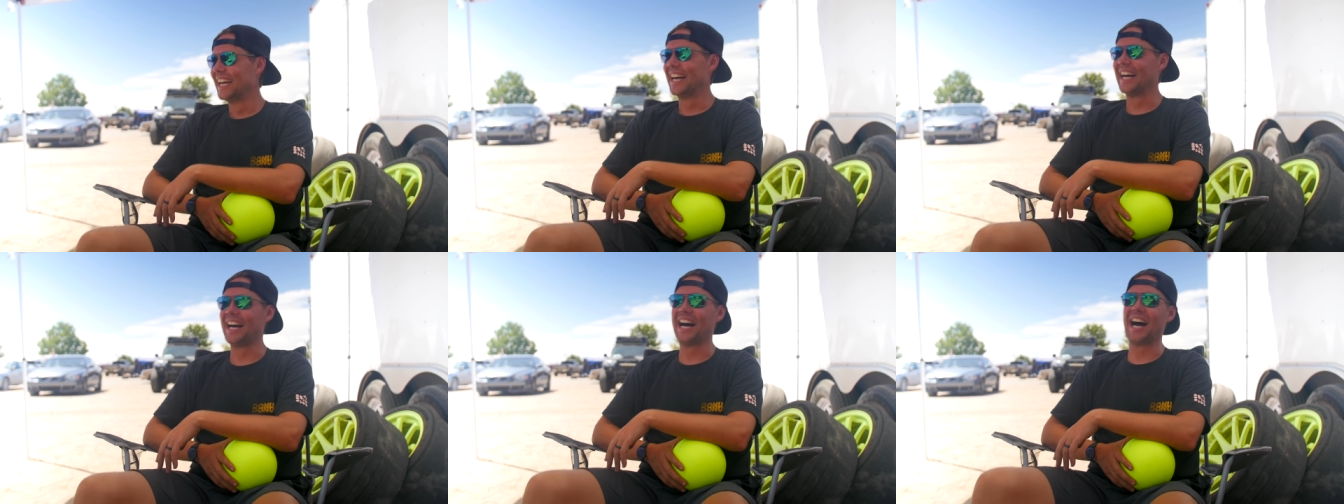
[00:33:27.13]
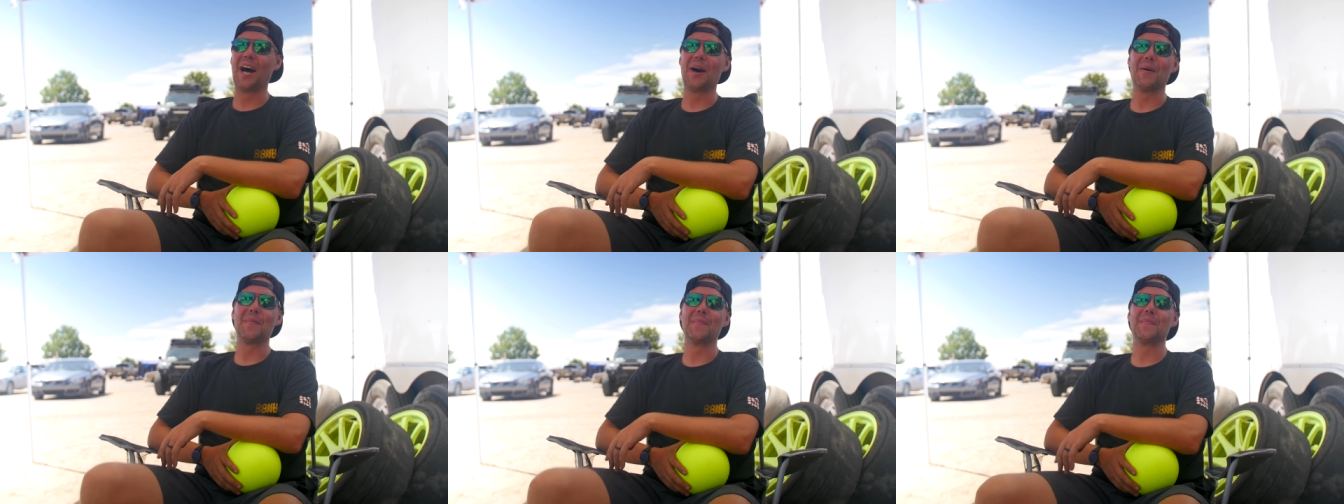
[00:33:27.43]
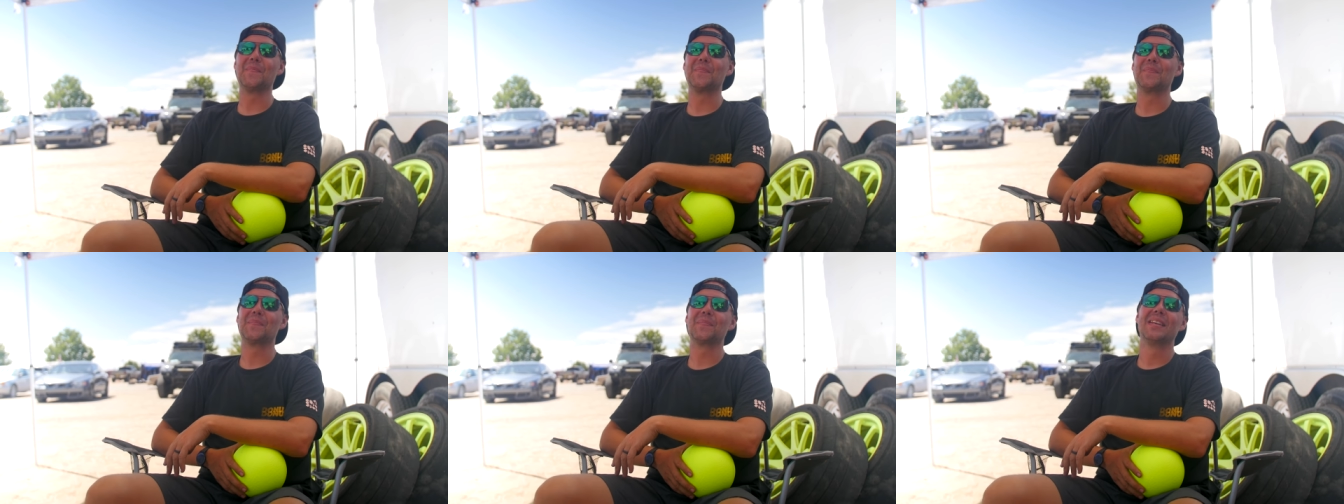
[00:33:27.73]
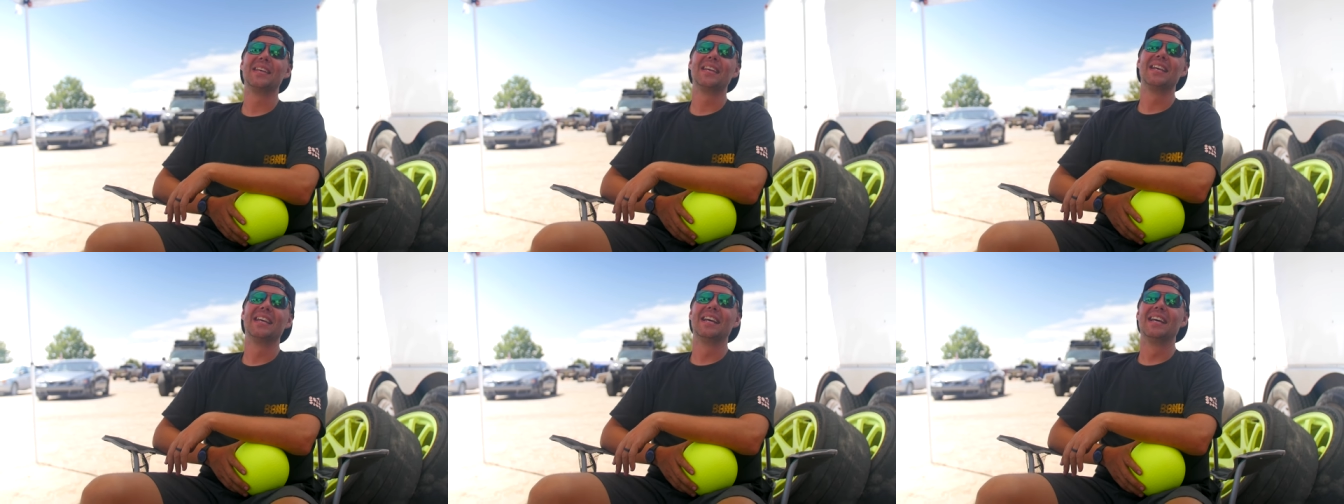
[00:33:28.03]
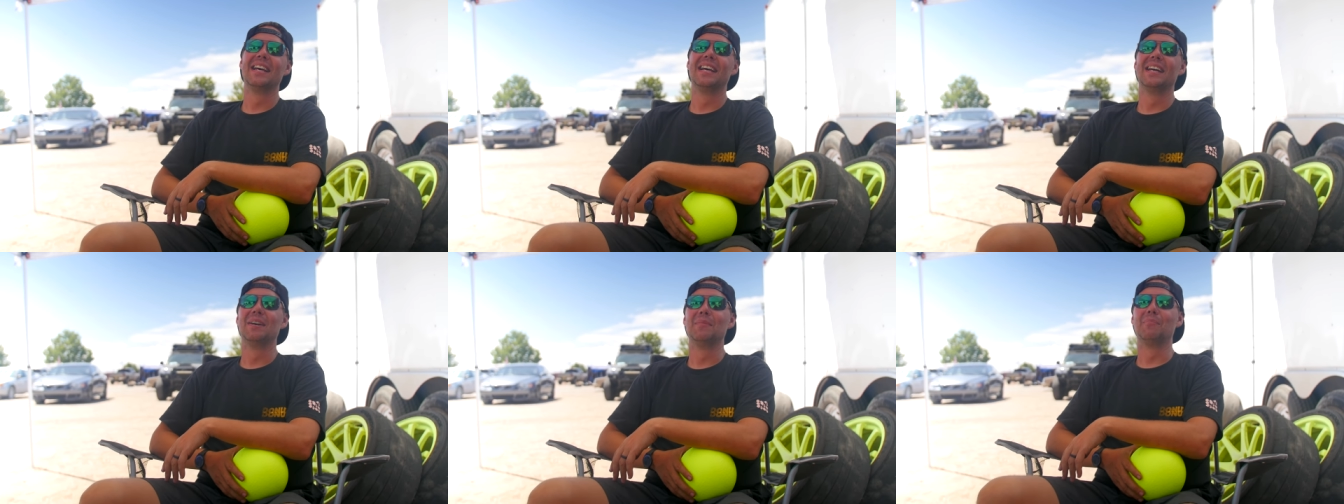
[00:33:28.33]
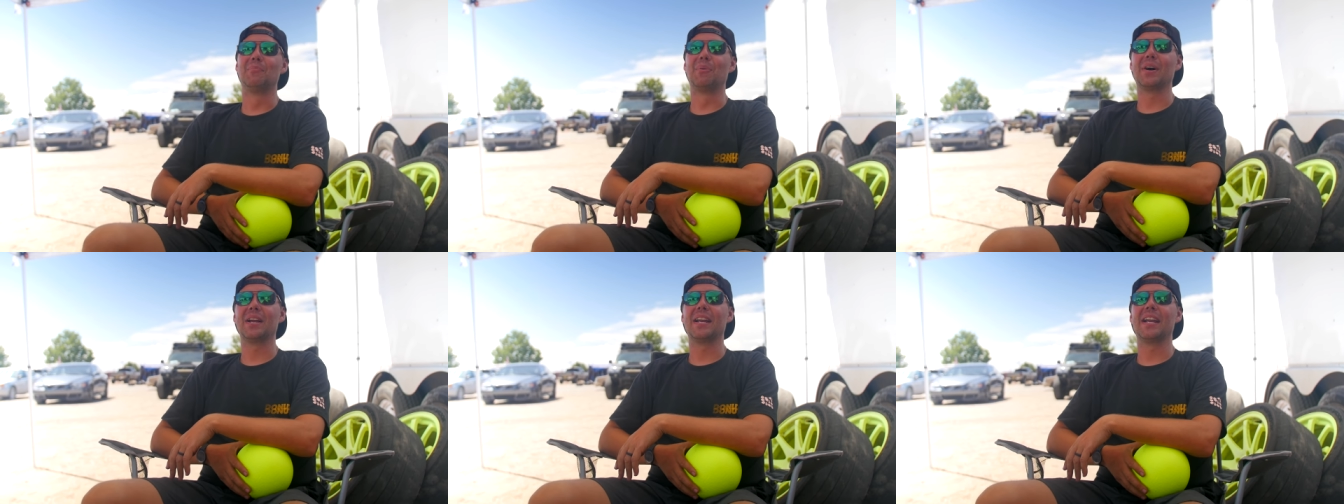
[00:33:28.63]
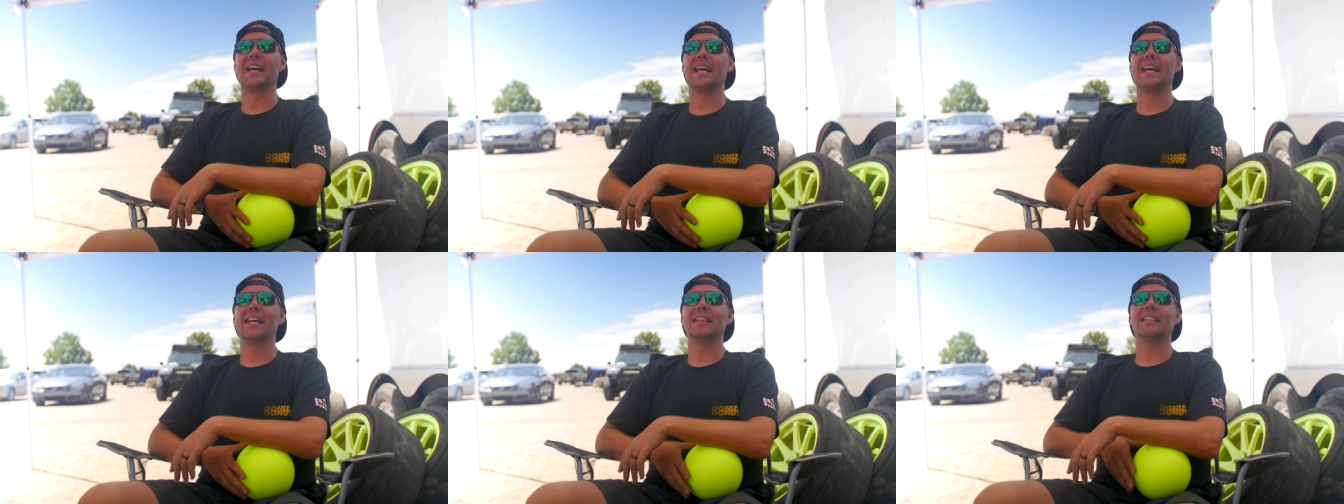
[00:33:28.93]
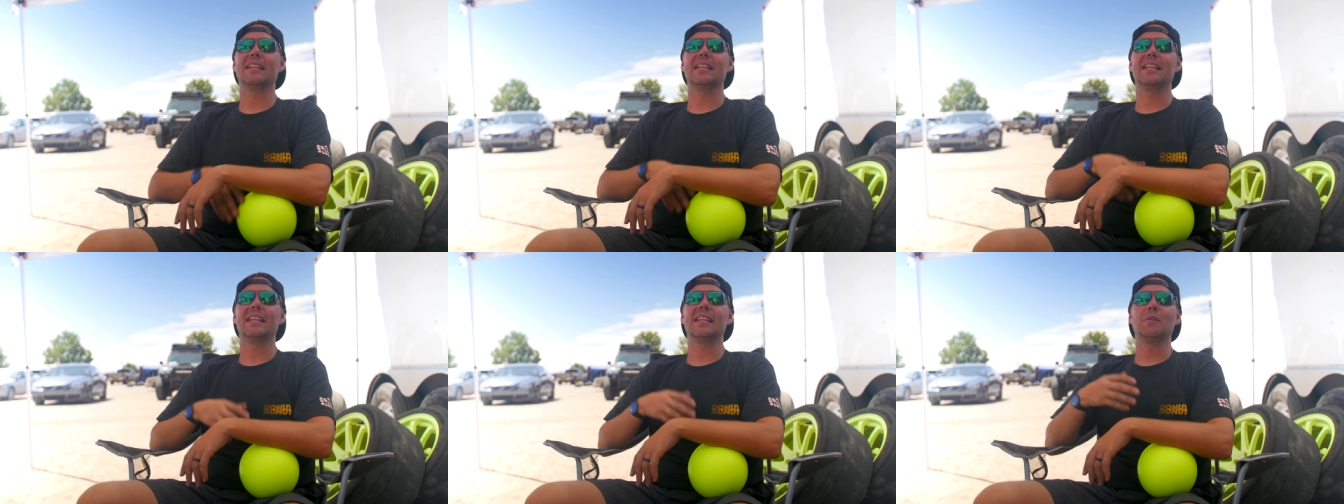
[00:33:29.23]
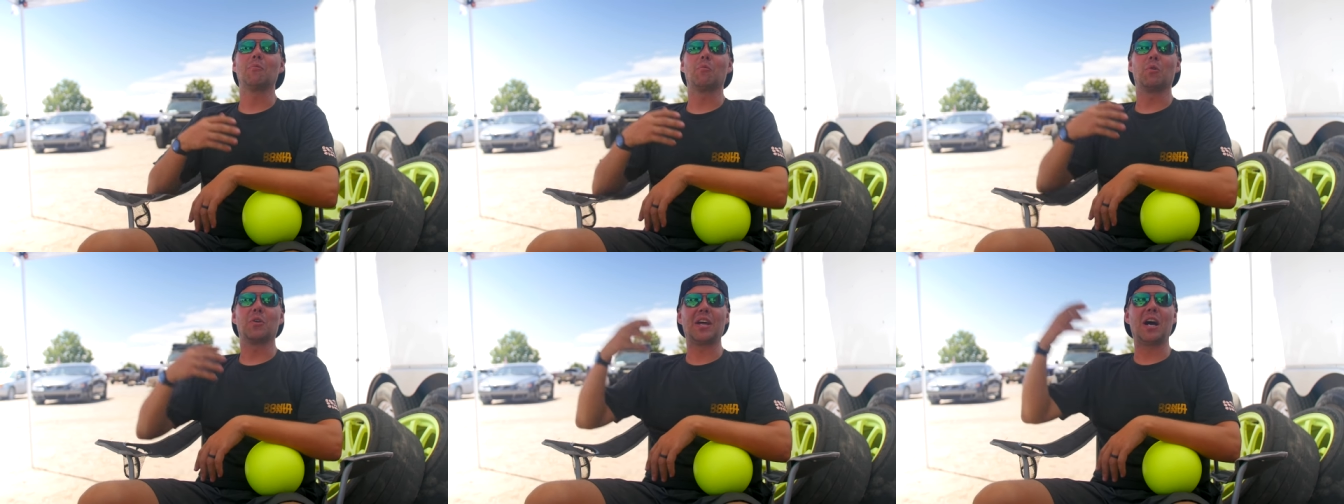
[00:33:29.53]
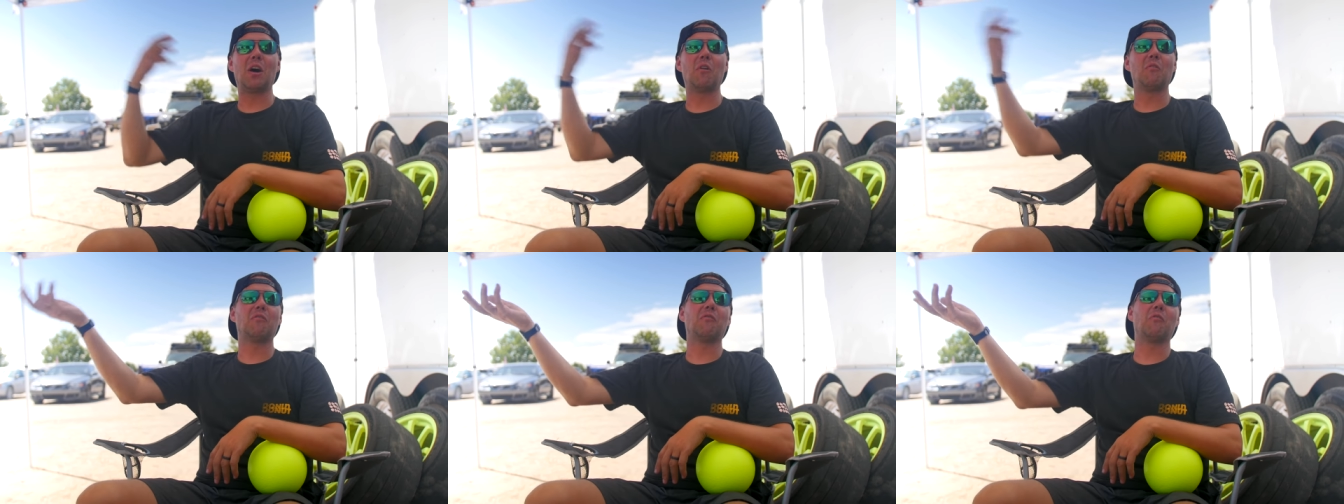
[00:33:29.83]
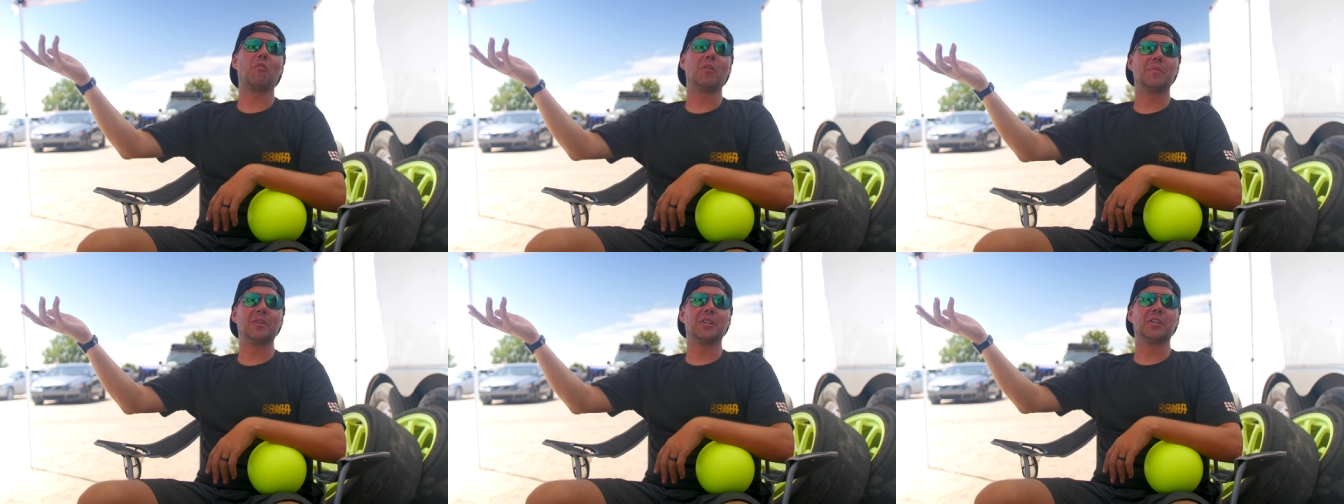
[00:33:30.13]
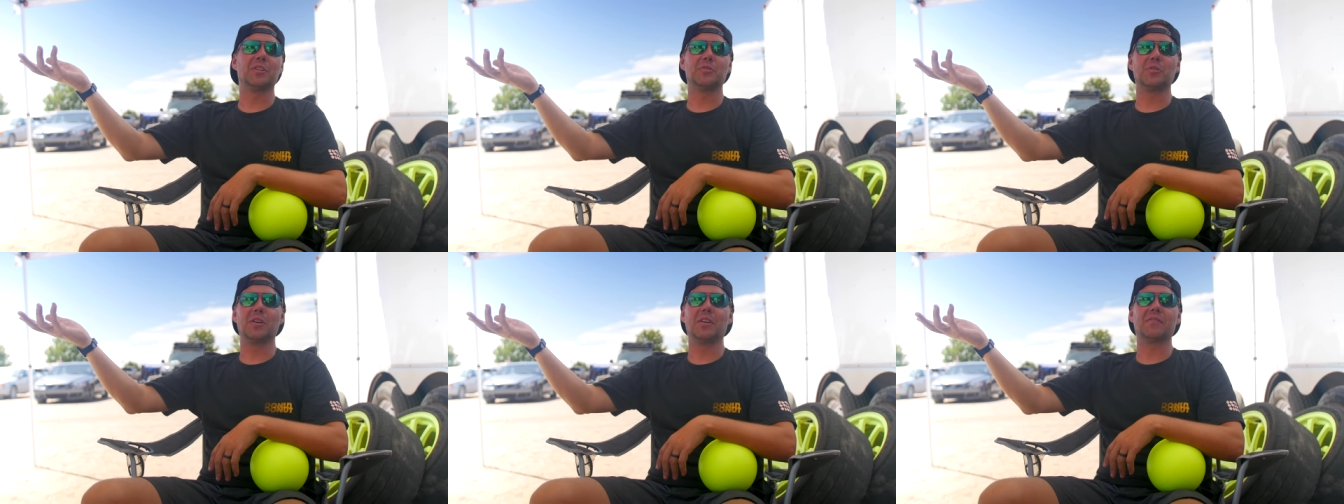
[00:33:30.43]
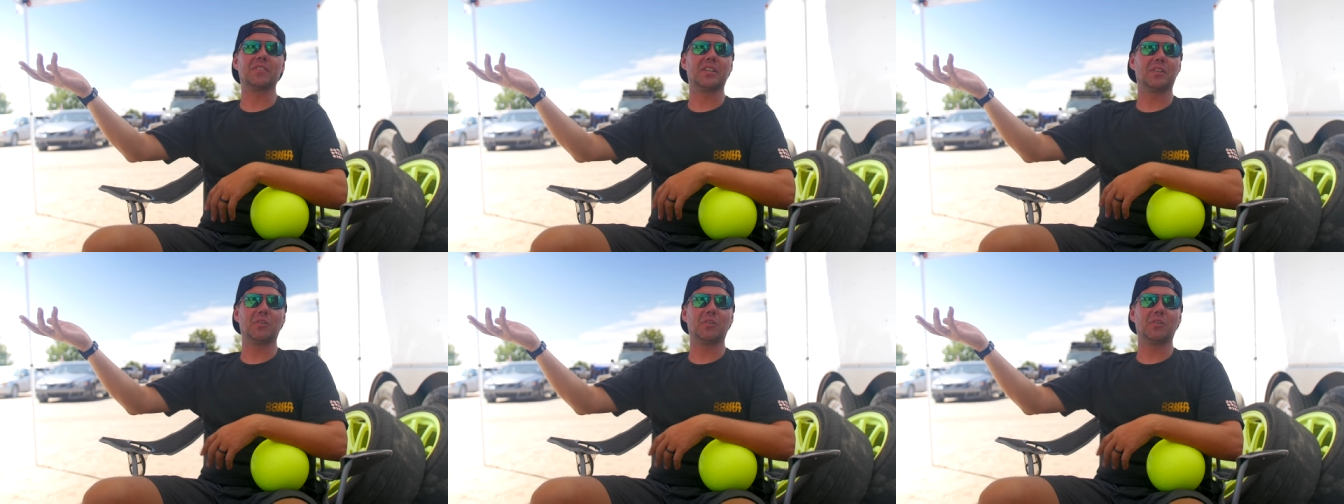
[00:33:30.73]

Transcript: Um, but without Formula Drift,